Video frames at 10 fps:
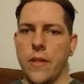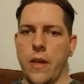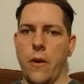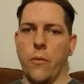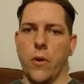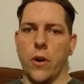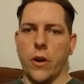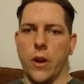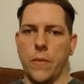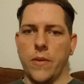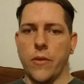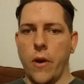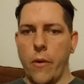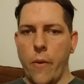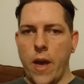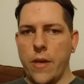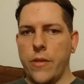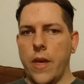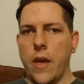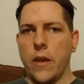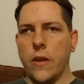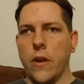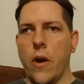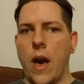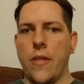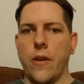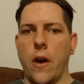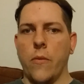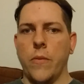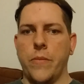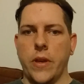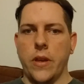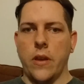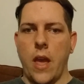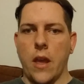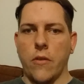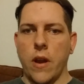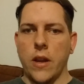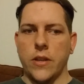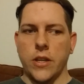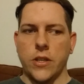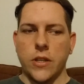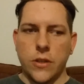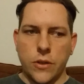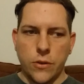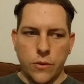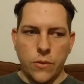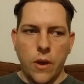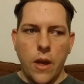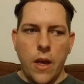that were going to be thrown away that, I thought would be a great addition to